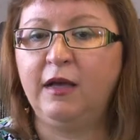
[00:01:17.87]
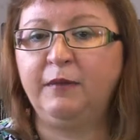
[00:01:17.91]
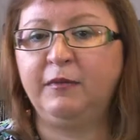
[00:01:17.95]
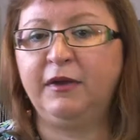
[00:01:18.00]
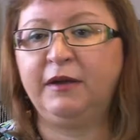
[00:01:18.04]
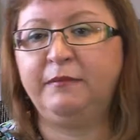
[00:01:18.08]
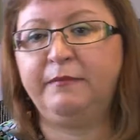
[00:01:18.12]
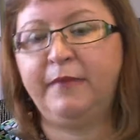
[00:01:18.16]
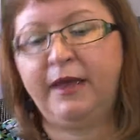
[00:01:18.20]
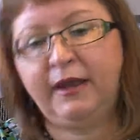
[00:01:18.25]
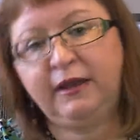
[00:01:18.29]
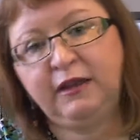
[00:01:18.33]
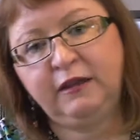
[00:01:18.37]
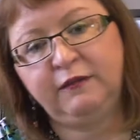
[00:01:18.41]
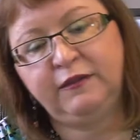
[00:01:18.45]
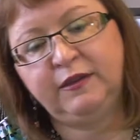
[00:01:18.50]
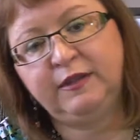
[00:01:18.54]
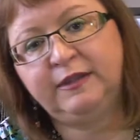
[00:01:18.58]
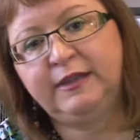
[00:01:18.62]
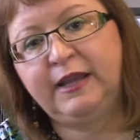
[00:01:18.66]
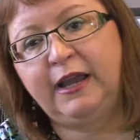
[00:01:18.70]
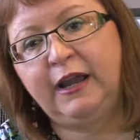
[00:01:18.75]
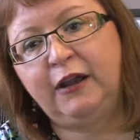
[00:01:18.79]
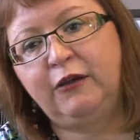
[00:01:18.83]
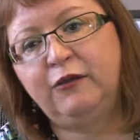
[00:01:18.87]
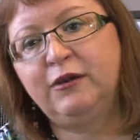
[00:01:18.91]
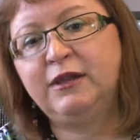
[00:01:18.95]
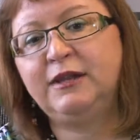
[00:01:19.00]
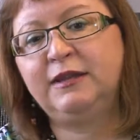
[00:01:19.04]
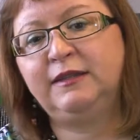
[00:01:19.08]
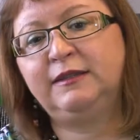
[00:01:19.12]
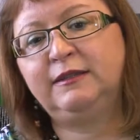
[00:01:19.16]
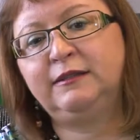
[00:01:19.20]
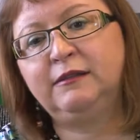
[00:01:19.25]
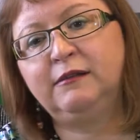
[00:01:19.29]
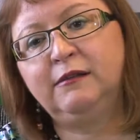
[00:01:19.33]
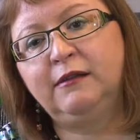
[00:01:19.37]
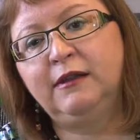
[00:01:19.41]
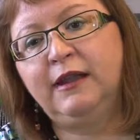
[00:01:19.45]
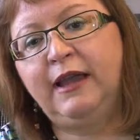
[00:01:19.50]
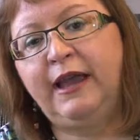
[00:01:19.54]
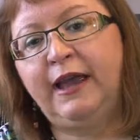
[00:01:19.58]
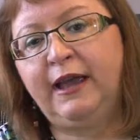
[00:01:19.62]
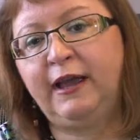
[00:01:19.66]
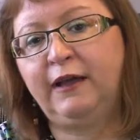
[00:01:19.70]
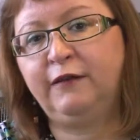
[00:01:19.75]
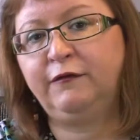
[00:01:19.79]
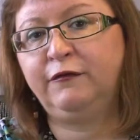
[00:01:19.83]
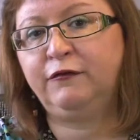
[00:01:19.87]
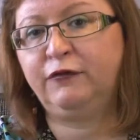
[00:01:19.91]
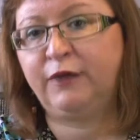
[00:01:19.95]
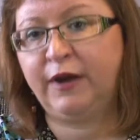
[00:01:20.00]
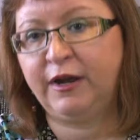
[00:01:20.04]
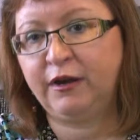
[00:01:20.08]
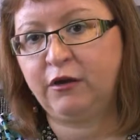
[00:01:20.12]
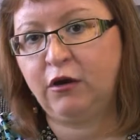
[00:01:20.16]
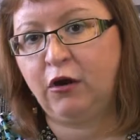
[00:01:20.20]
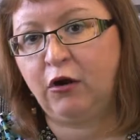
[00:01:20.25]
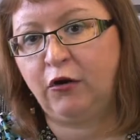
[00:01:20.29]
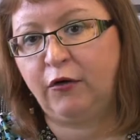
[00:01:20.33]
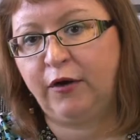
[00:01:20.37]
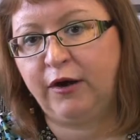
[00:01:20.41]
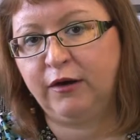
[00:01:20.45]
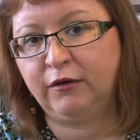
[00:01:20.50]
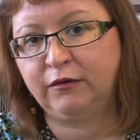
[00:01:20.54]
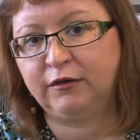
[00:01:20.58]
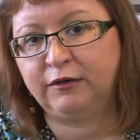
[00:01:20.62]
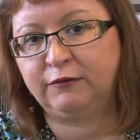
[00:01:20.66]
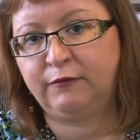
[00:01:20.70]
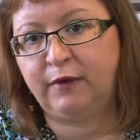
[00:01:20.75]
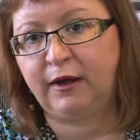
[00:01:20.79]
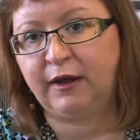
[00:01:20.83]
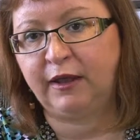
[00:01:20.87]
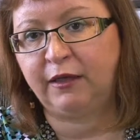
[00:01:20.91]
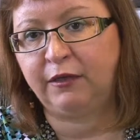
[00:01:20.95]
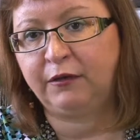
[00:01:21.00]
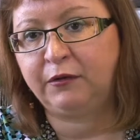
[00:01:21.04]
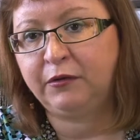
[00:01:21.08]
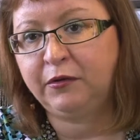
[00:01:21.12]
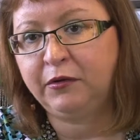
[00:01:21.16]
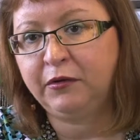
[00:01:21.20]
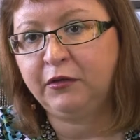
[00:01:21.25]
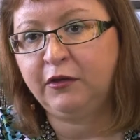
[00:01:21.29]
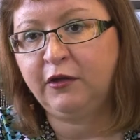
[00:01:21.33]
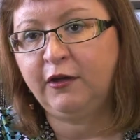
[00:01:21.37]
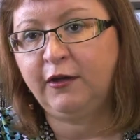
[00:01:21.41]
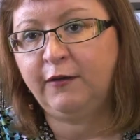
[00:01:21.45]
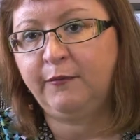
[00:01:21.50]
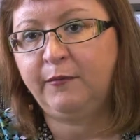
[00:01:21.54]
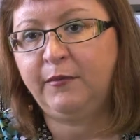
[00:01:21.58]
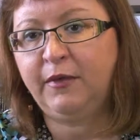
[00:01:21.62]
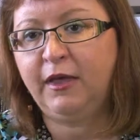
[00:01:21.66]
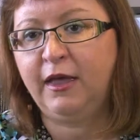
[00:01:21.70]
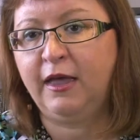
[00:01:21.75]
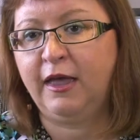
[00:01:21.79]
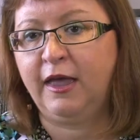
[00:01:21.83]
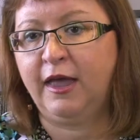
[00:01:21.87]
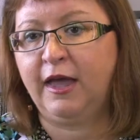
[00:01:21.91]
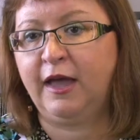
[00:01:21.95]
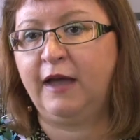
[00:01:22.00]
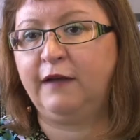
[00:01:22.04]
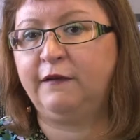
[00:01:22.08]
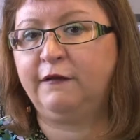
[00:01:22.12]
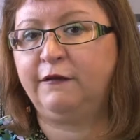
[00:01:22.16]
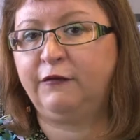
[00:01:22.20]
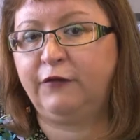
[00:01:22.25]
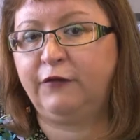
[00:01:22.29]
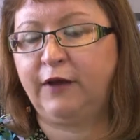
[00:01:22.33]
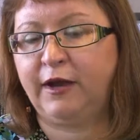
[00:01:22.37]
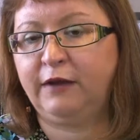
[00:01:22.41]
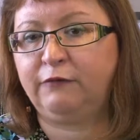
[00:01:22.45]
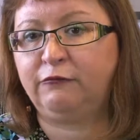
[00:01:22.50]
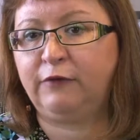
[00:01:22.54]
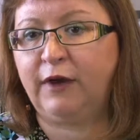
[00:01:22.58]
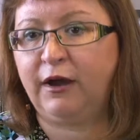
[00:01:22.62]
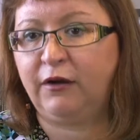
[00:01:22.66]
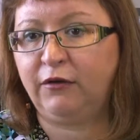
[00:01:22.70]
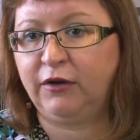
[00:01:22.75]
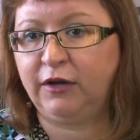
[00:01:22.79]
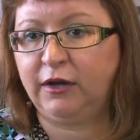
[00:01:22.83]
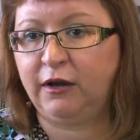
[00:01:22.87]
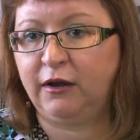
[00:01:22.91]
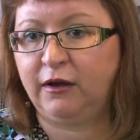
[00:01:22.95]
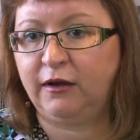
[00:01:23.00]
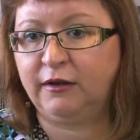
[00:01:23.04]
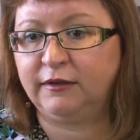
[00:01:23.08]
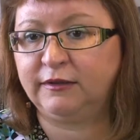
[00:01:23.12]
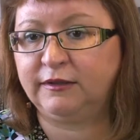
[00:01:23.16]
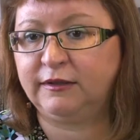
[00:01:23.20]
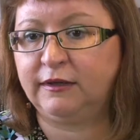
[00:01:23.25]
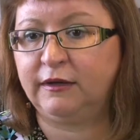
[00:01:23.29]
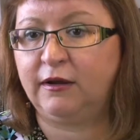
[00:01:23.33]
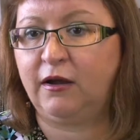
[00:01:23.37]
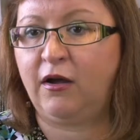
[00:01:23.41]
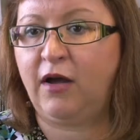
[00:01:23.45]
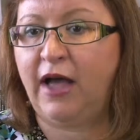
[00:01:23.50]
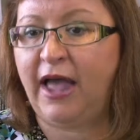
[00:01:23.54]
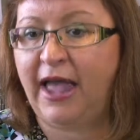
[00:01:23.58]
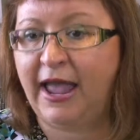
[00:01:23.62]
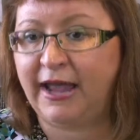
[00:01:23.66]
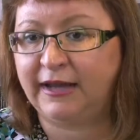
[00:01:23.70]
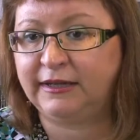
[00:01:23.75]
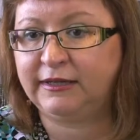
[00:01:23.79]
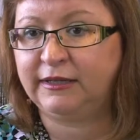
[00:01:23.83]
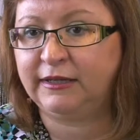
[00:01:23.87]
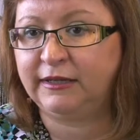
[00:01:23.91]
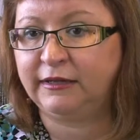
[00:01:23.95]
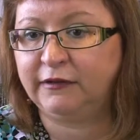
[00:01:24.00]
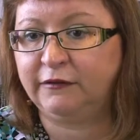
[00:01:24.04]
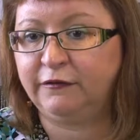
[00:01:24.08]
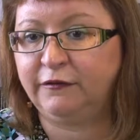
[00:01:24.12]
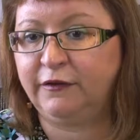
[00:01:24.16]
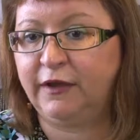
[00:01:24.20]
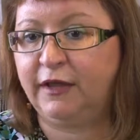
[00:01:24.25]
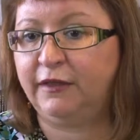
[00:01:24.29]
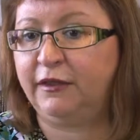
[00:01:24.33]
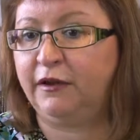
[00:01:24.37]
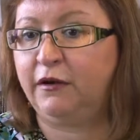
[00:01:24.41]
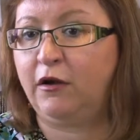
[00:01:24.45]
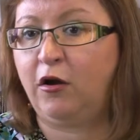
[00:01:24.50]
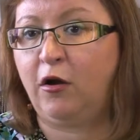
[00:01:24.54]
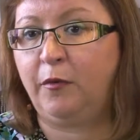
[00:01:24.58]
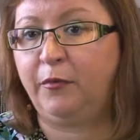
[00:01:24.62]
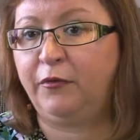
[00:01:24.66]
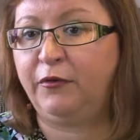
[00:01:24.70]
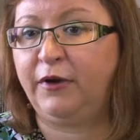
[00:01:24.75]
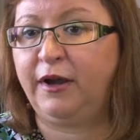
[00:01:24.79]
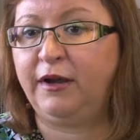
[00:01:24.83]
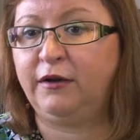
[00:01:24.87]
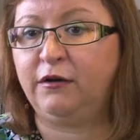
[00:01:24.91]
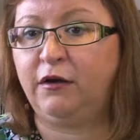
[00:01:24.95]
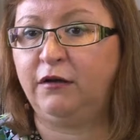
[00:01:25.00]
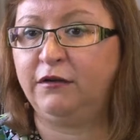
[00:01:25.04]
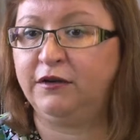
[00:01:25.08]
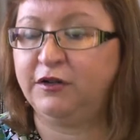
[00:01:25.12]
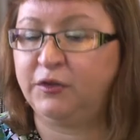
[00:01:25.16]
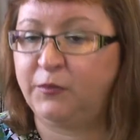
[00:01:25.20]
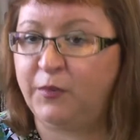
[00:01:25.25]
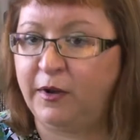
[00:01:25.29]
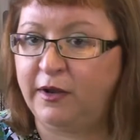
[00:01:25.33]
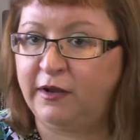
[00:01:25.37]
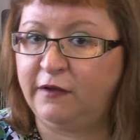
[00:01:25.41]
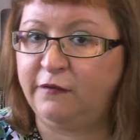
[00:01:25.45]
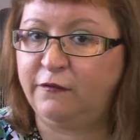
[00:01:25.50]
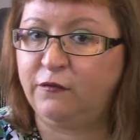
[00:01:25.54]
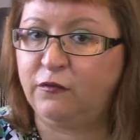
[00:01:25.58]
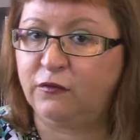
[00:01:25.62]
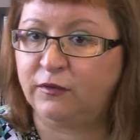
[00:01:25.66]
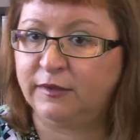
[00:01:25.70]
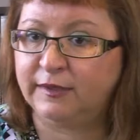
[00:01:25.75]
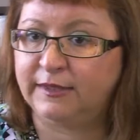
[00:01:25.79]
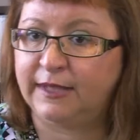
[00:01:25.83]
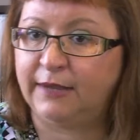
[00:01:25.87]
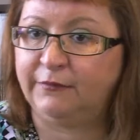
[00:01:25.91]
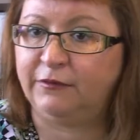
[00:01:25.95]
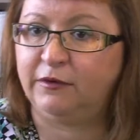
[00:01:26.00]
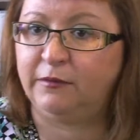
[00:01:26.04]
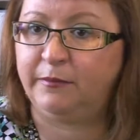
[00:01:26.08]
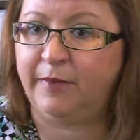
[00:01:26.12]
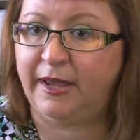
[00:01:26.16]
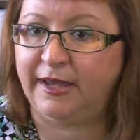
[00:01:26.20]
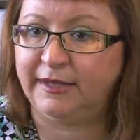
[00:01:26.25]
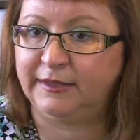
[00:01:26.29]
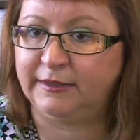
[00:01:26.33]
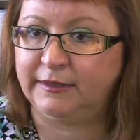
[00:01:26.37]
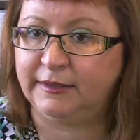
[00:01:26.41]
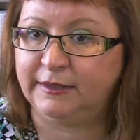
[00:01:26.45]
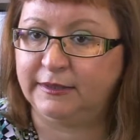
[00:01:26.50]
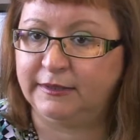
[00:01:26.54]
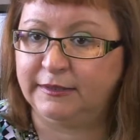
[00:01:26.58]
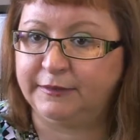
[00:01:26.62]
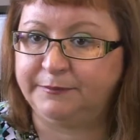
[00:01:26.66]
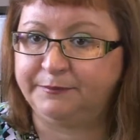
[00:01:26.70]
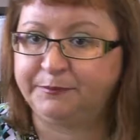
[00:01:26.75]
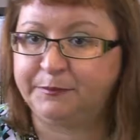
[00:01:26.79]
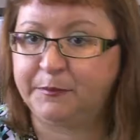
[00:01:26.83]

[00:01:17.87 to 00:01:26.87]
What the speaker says: But many of these areas still have freight corridors running through them and freight rail yards that are active and that operate on a 24/7 basis.